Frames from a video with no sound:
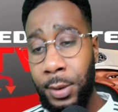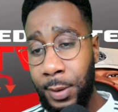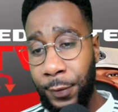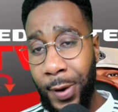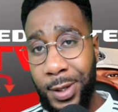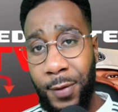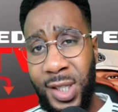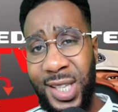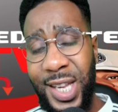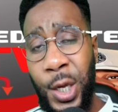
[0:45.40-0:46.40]
for Aston Villa
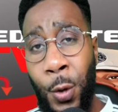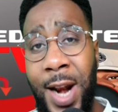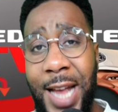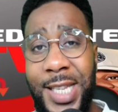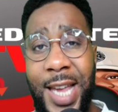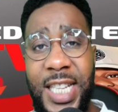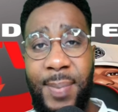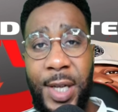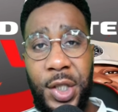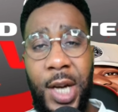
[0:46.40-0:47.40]
to equalise against
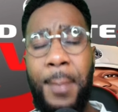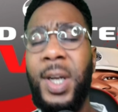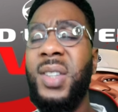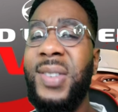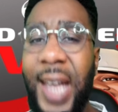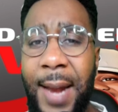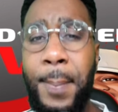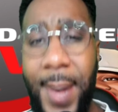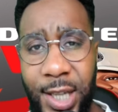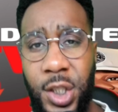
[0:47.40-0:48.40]
Manchester United. But then
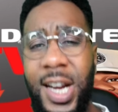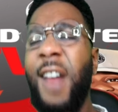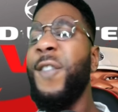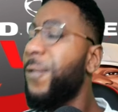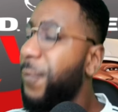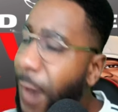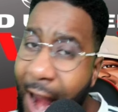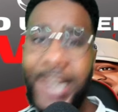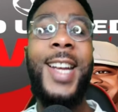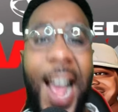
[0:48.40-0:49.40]
Manchester United
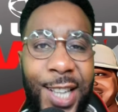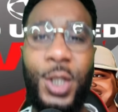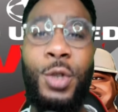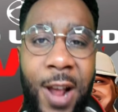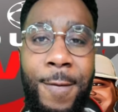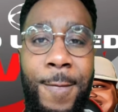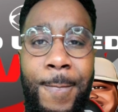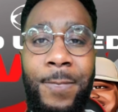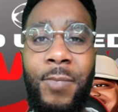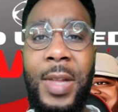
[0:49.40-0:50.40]
finding that strength
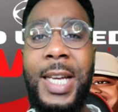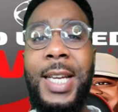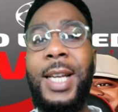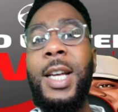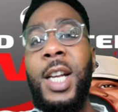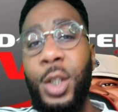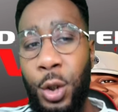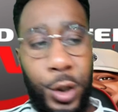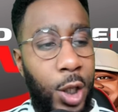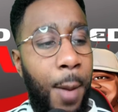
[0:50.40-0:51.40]
to
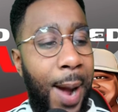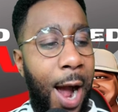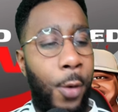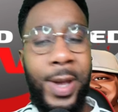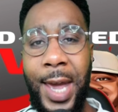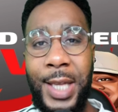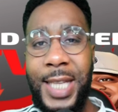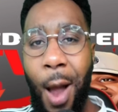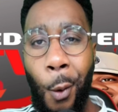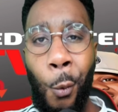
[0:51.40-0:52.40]
somehow get
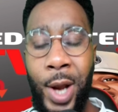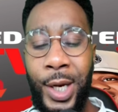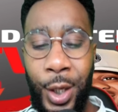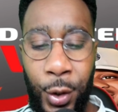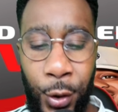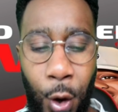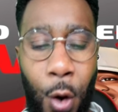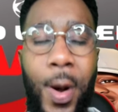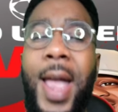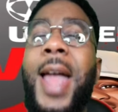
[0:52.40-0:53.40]
that winning
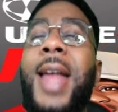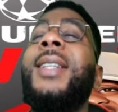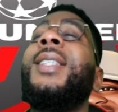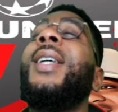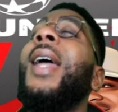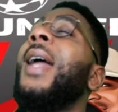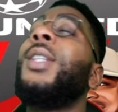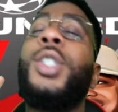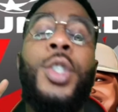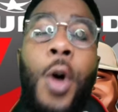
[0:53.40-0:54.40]
goal. And
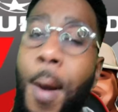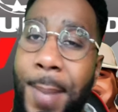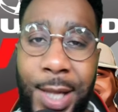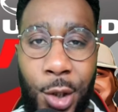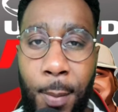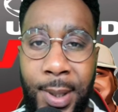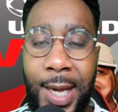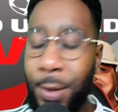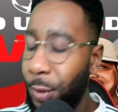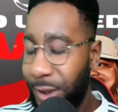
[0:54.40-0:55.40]
Scott
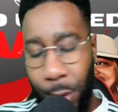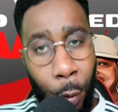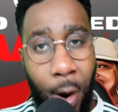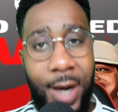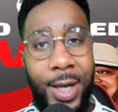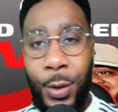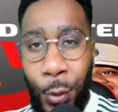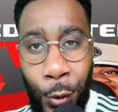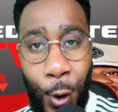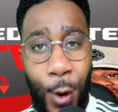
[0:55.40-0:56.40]
McTominay was the one
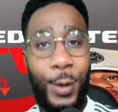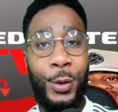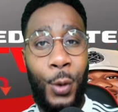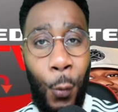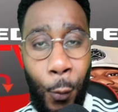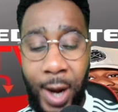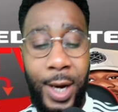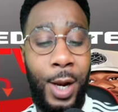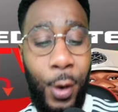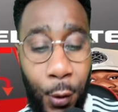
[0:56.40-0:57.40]
who got the
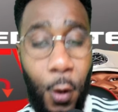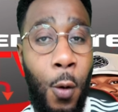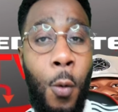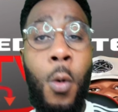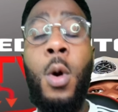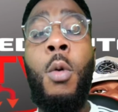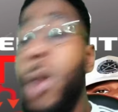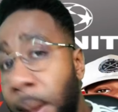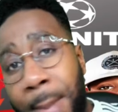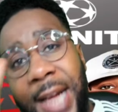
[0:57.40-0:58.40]
winning goal.
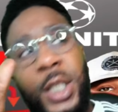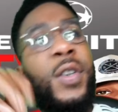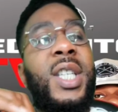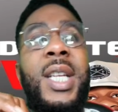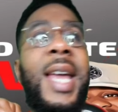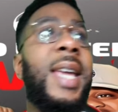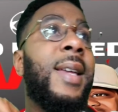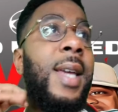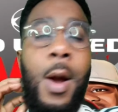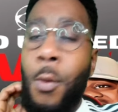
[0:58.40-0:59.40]
What a match for today.
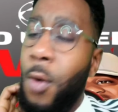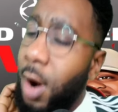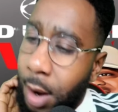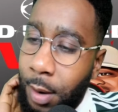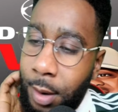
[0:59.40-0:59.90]
What a